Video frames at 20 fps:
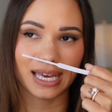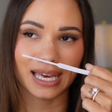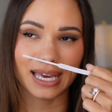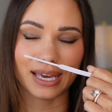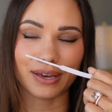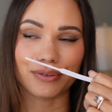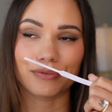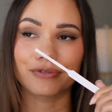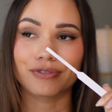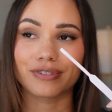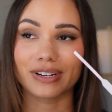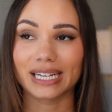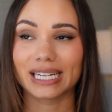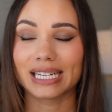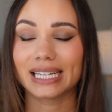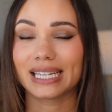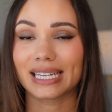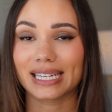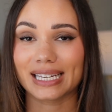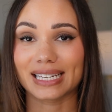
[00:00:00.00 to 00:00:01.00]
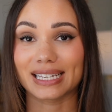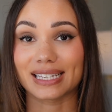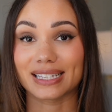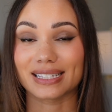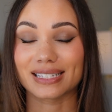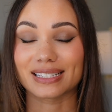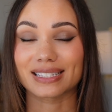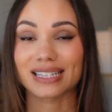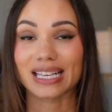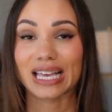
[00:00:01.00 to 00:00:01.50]
It really
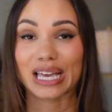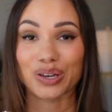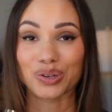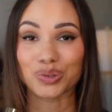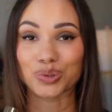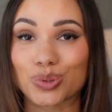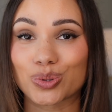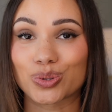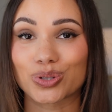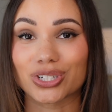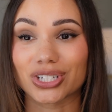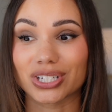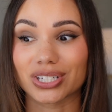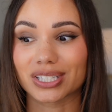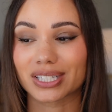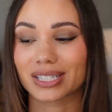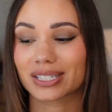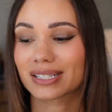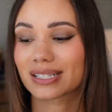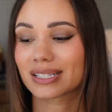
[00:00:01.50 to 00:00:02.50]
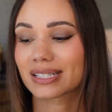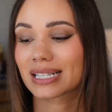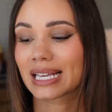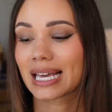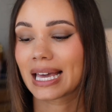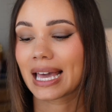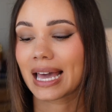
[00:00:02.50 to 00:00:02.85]
is gorgeous.